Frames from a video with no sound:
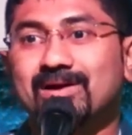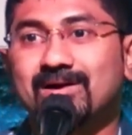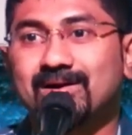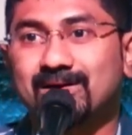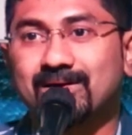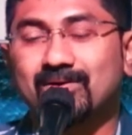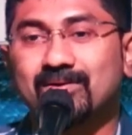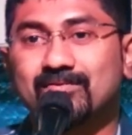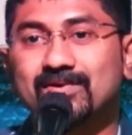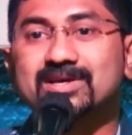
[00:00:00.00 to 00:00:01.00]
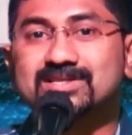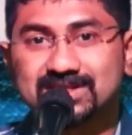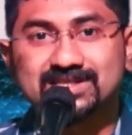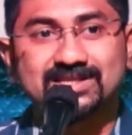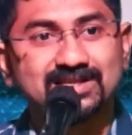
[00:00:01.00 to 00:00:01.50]
uh,
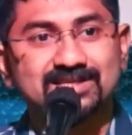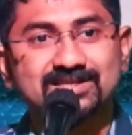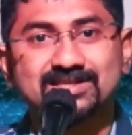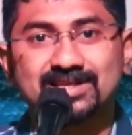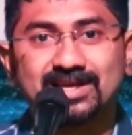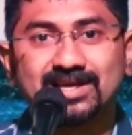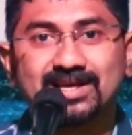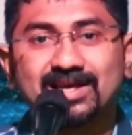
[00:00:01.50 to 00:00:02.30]
worst sinners,